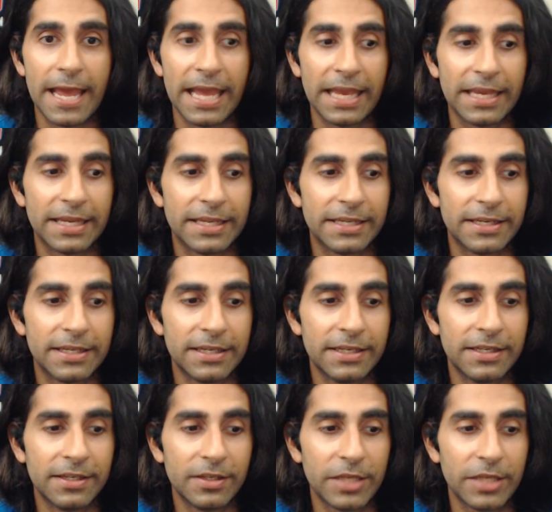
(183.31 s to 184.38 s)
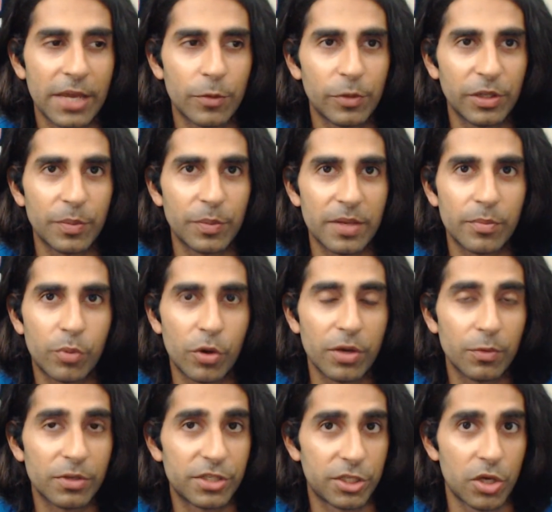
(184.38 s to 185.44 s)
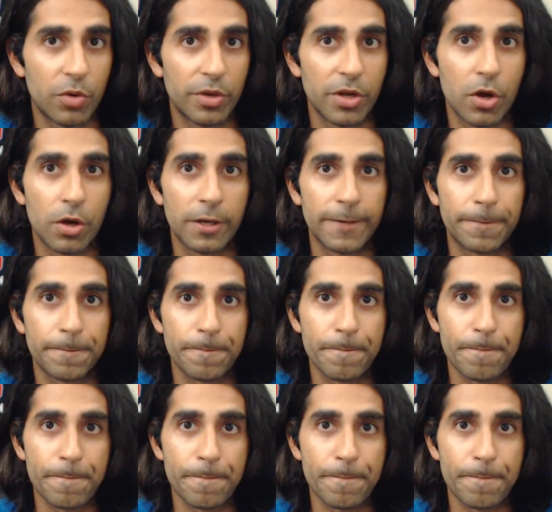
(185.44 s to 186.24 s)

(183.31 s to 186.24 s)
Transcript: and can't really pinpoint what's going on.